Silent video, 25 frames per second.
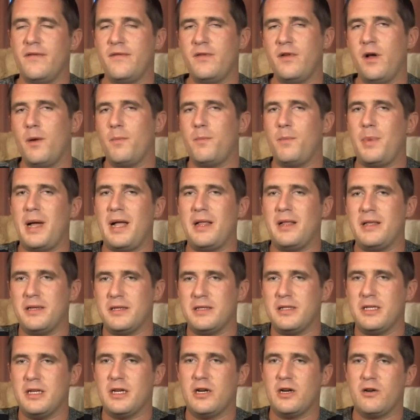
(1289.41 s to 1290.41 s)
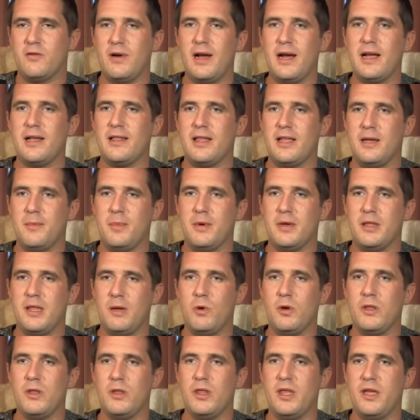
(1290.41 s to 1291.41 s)
They've not balanced it correctly, but
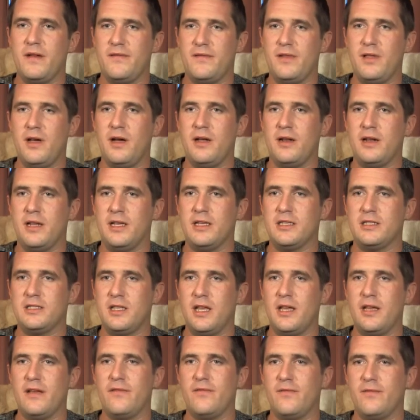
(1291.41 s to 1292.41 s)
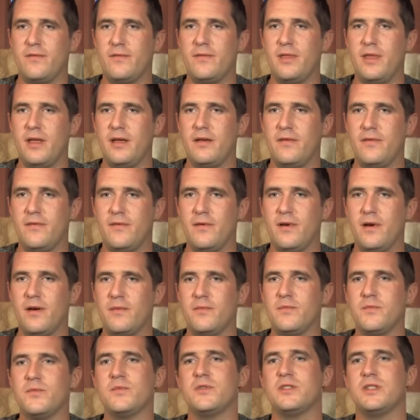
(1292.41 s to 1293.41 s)
they, what they've done is they've they've
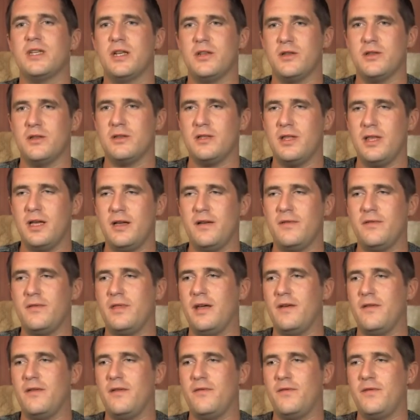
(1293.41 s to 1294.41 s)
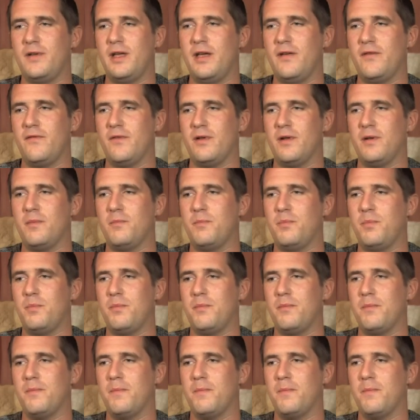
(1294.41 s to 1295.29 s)
um, sent, they they've given